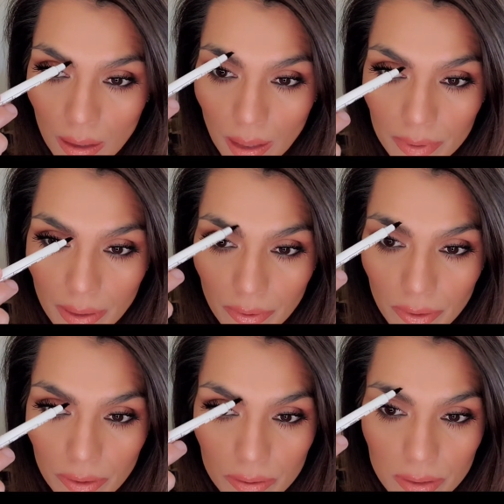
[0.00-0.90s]
I've never
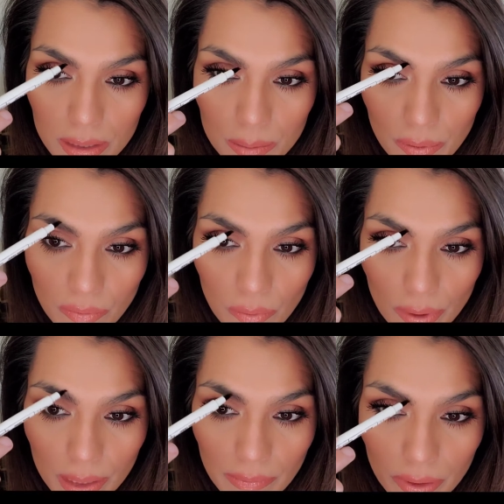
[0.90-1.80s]
used this
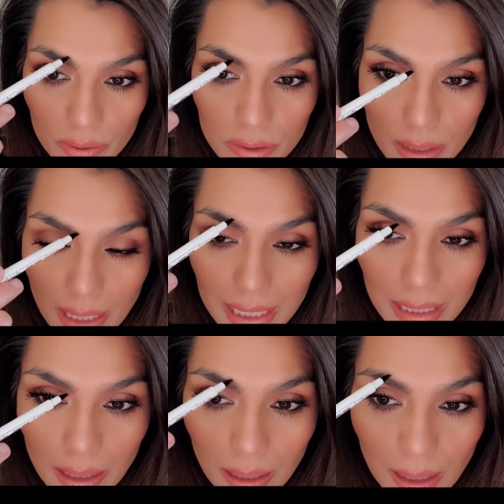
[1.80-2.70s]
before. Never used
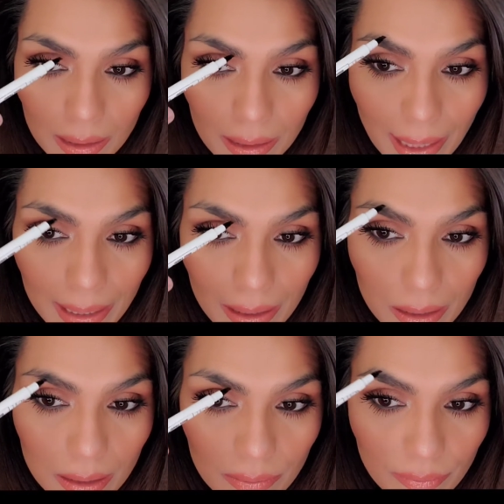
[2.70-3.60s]
anything like
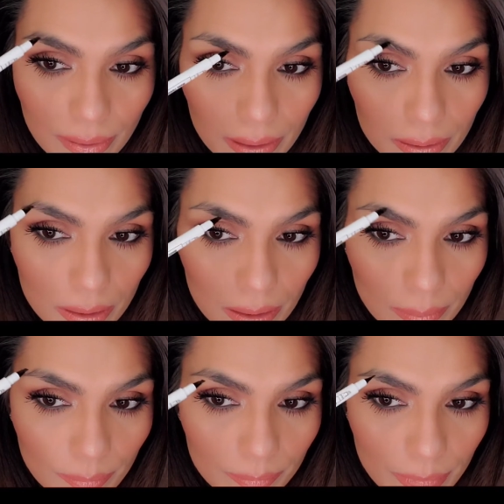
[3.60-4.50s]

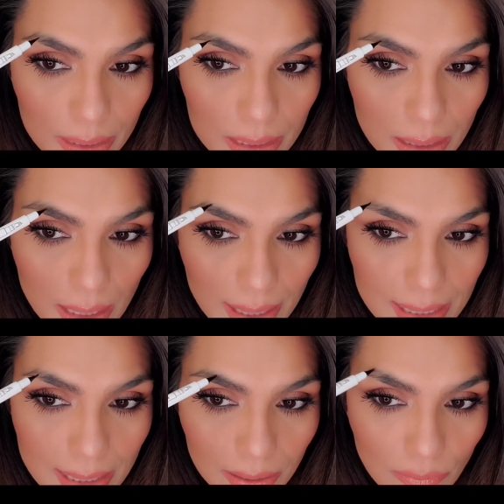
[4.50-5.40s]
this thing that has
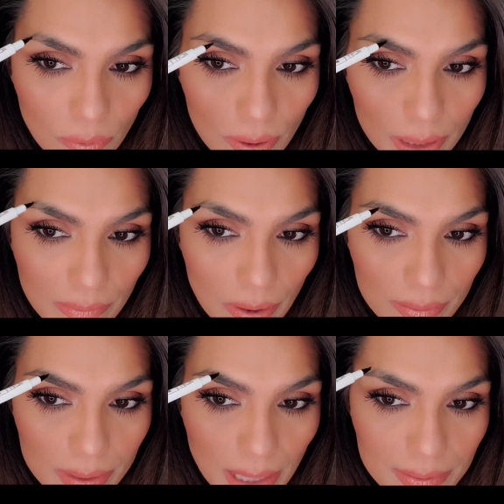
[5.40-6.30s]
like the fork.
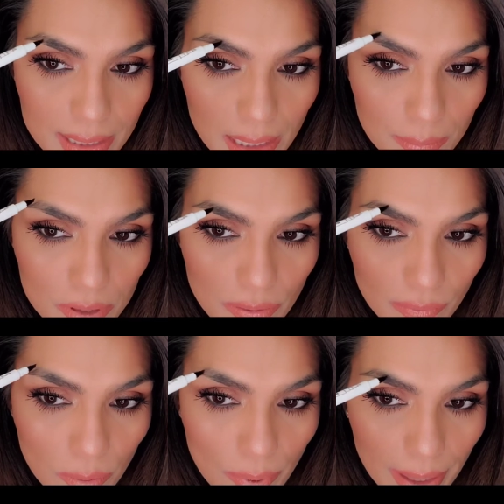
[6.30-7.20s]
I've seen them. There's a
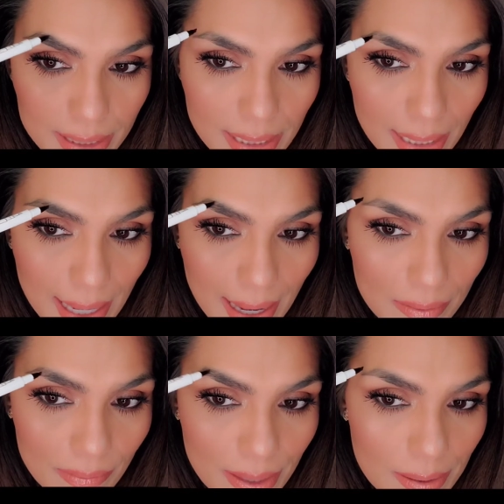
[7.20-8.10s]
few brands that
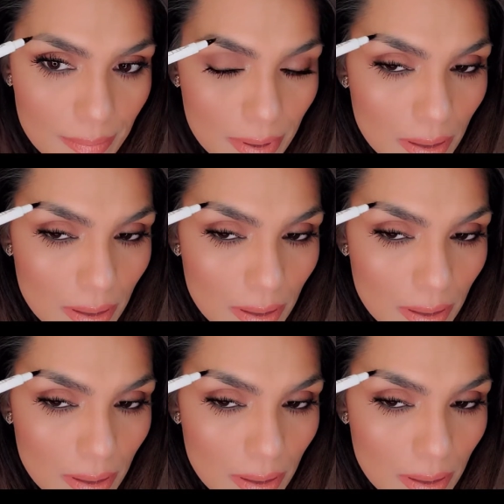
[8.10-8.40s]
have them,